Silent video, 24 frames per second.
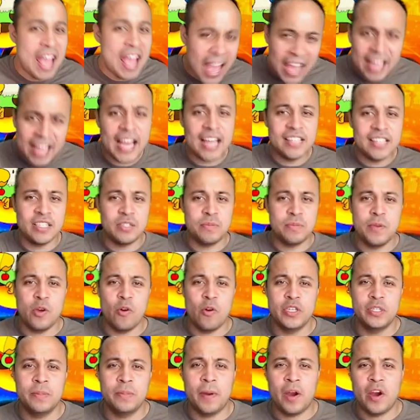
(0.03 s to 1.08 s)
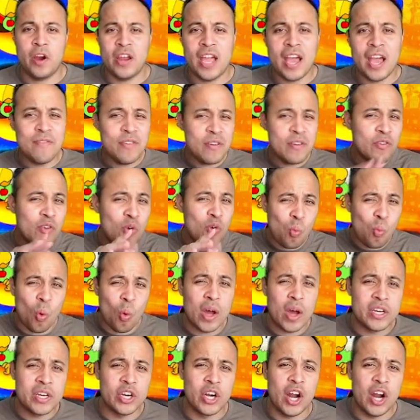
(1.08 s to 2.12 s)
Hey guys, it's me, Orange Berry. Have you ever
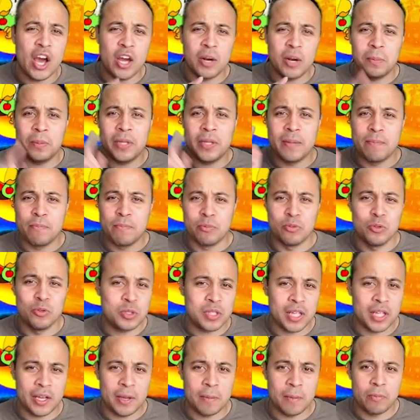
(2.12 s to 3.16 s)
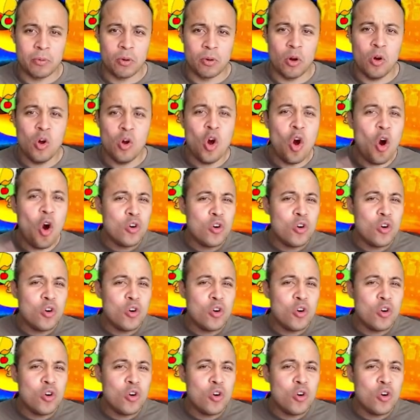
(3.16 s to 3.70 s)
wondered how to play Bruce like a pro, or